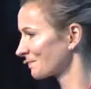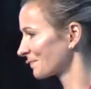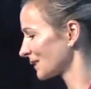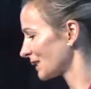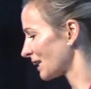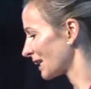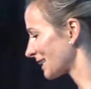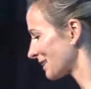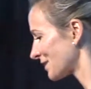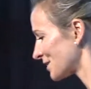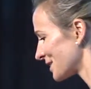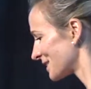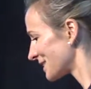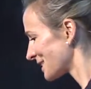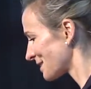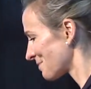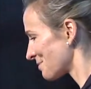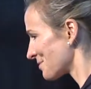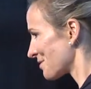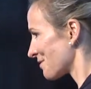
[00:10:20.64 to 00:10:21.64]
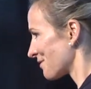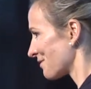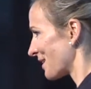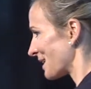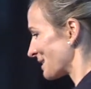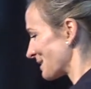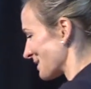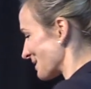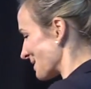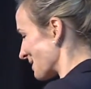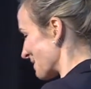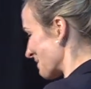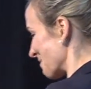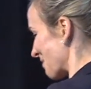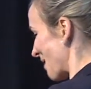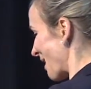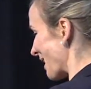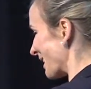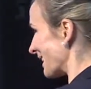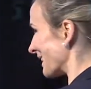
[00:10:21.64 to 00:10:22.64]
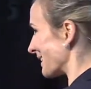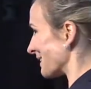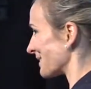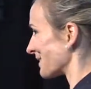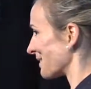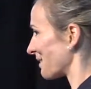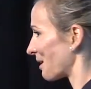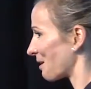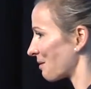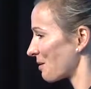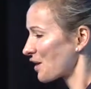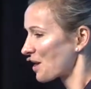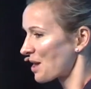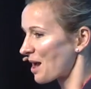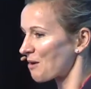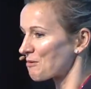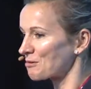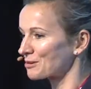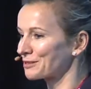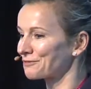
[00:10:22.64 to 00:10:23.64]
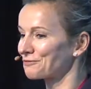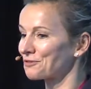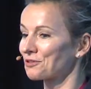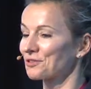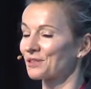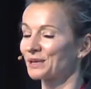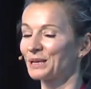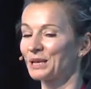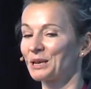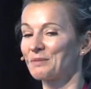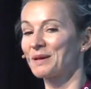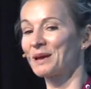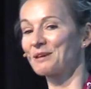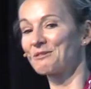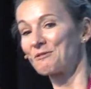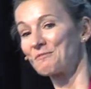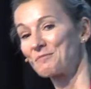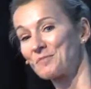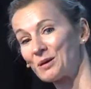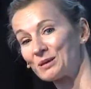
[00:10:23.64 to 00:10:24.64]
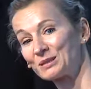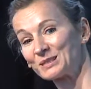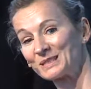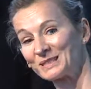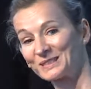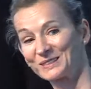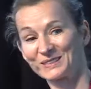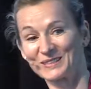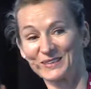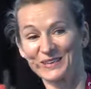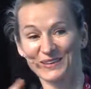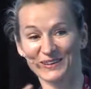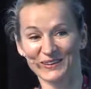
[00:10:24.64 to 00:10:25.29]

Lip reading: I can see some of your faces smiling, so I wonder if you're thinking about your bosses